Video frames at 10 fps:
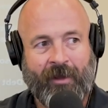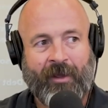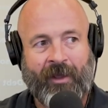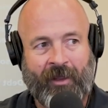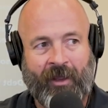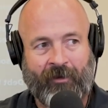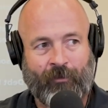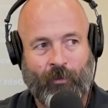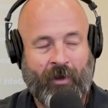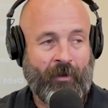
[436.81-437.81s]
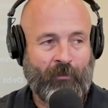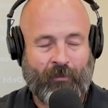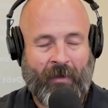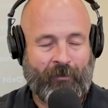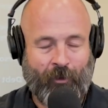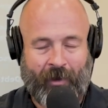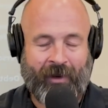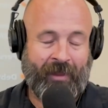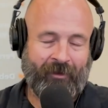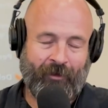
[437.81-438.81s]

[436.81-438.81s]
Yeah. Is maybe you're getting there.